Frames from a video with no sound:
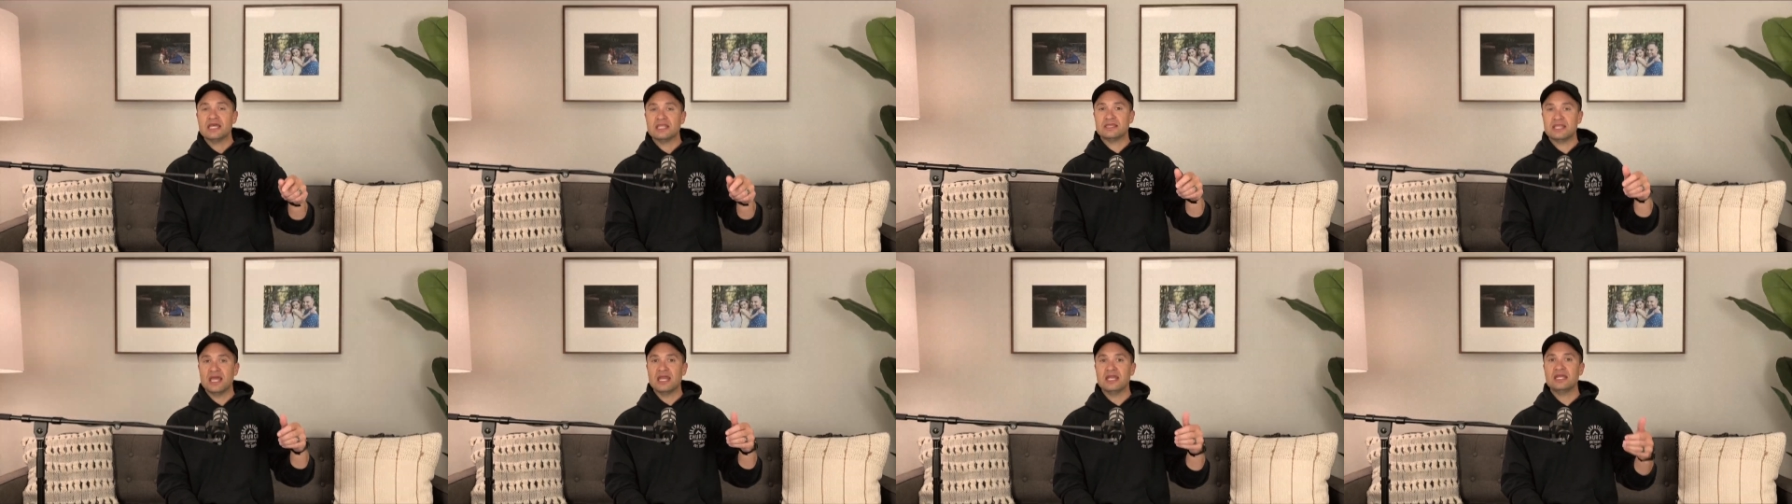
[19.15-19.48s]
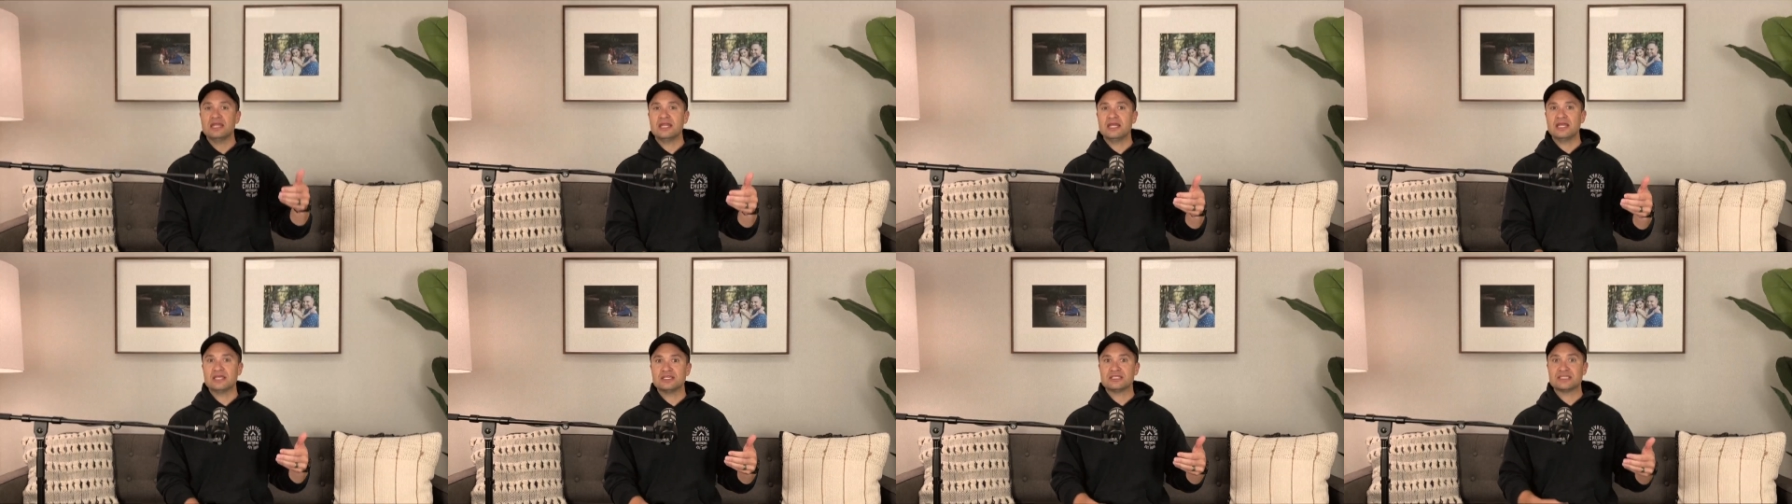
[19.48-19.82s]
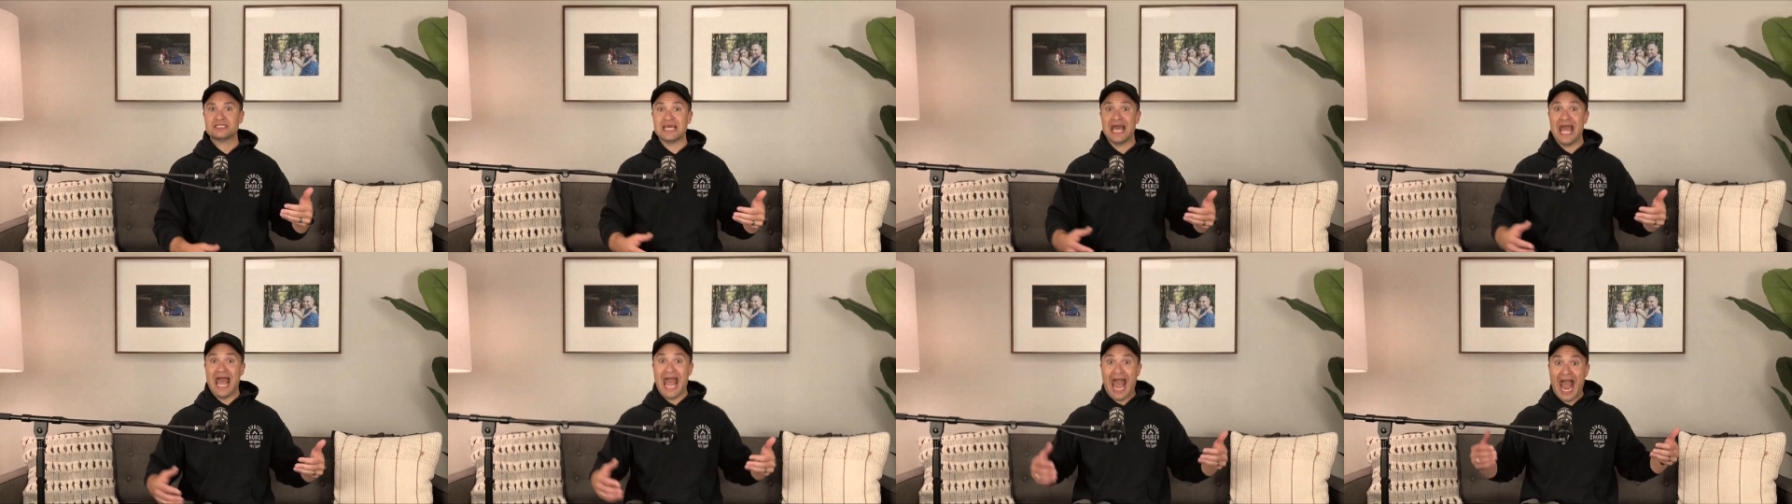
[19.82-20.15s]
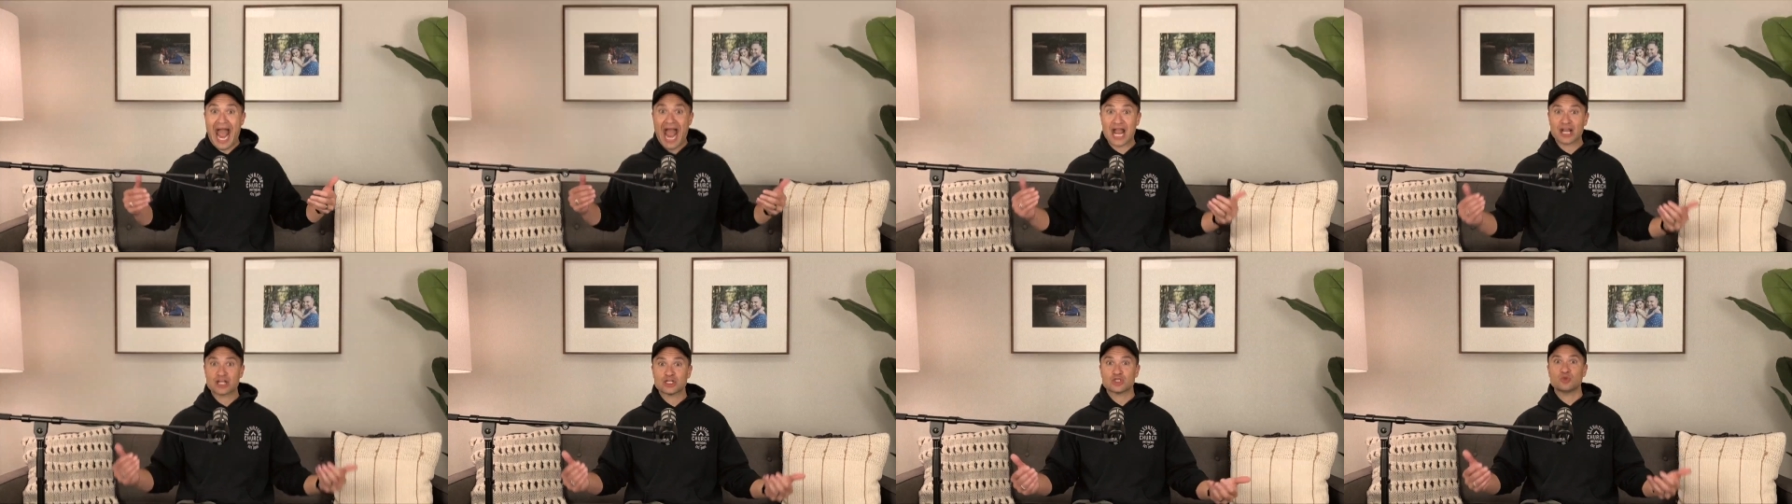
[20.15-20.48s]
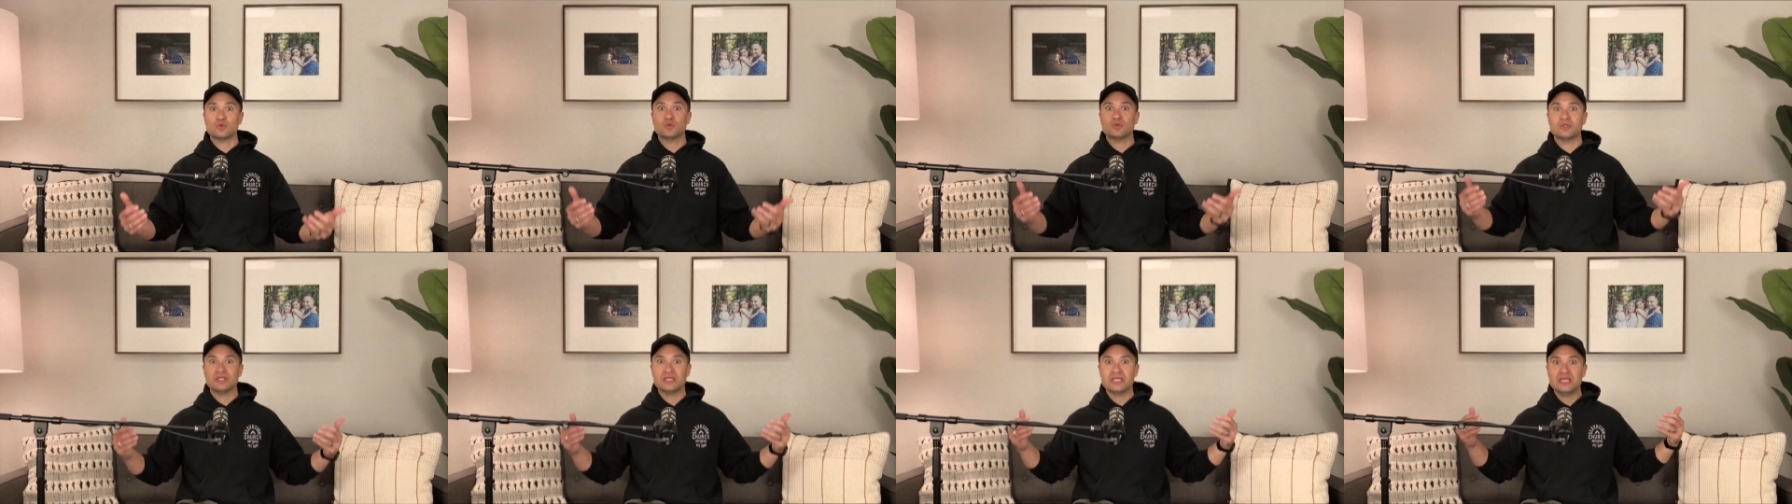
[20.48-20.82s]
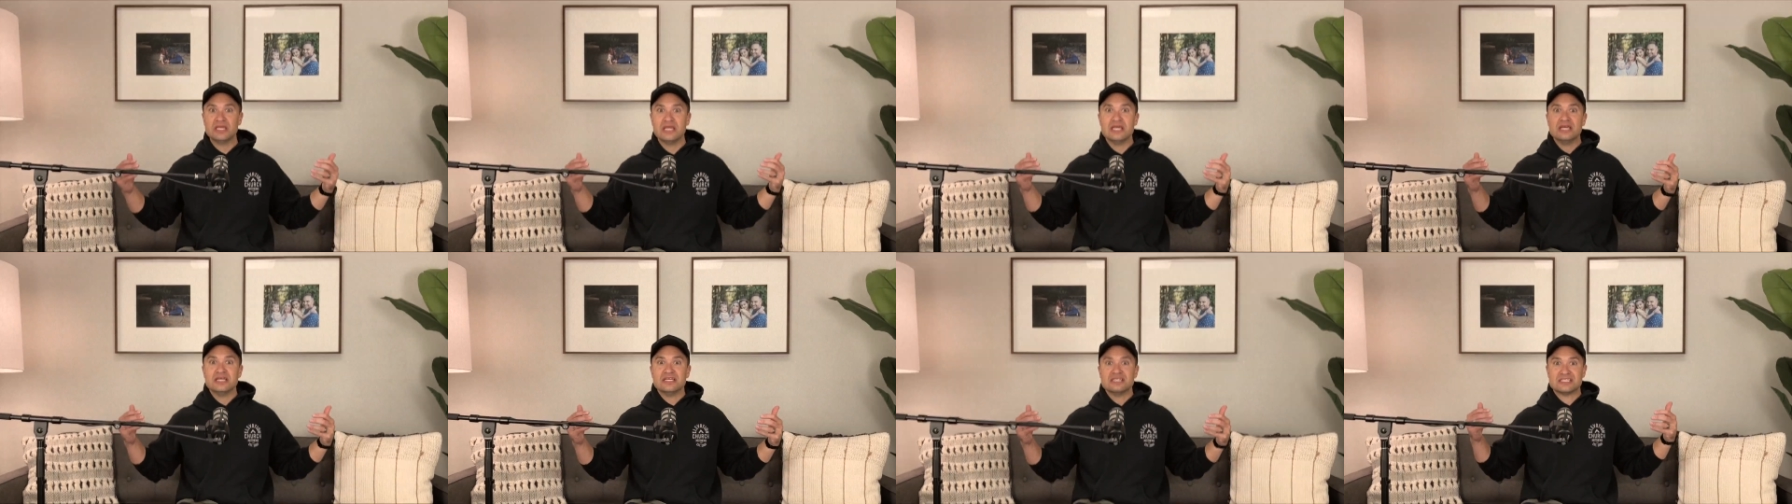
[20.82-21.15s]
than it is to actually
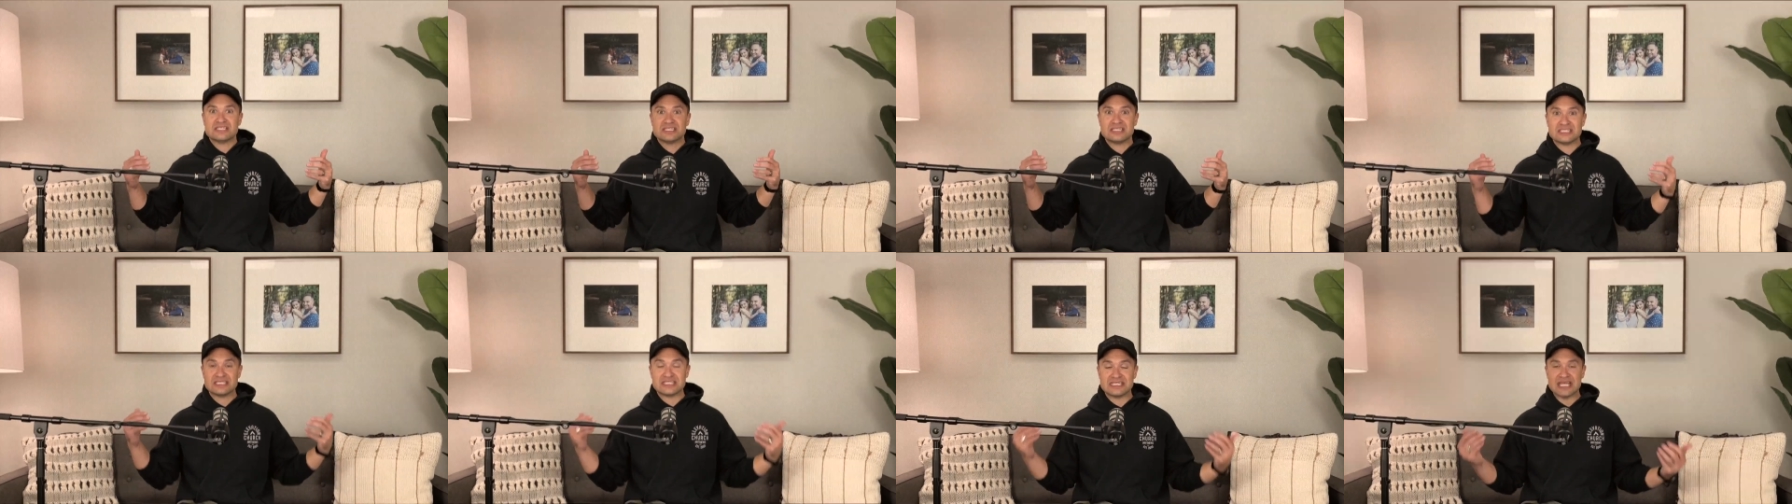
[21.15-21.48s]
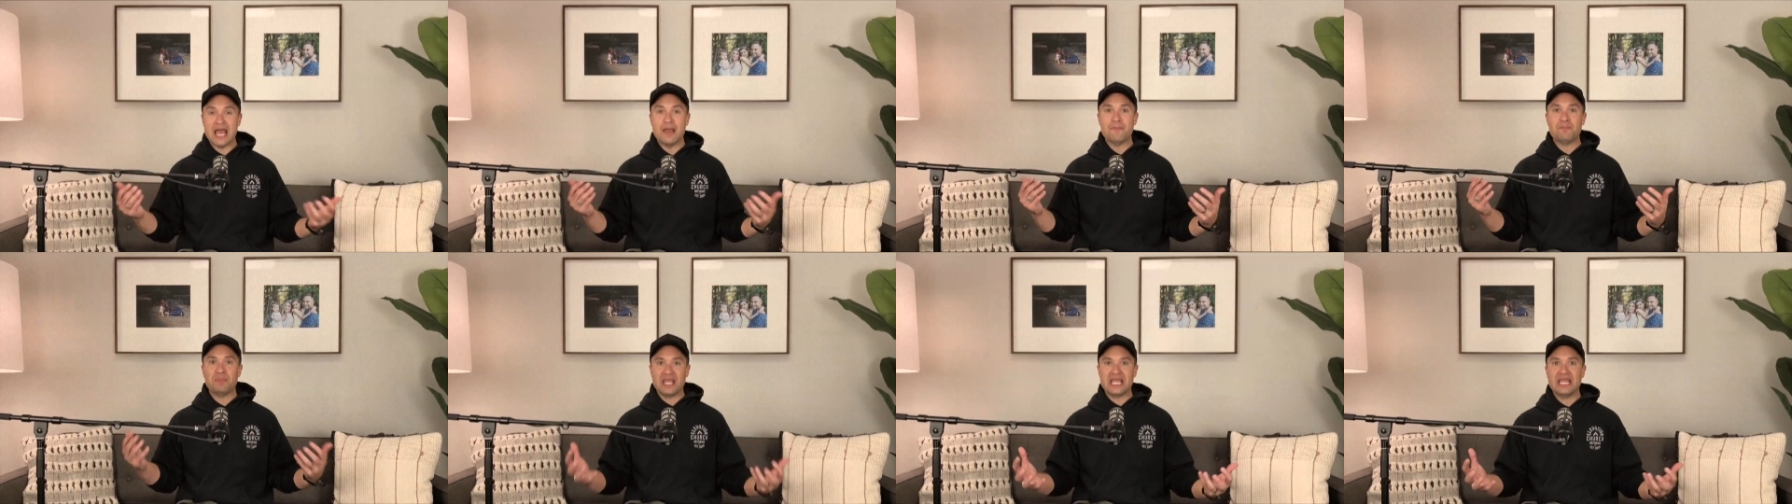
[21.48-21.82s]
step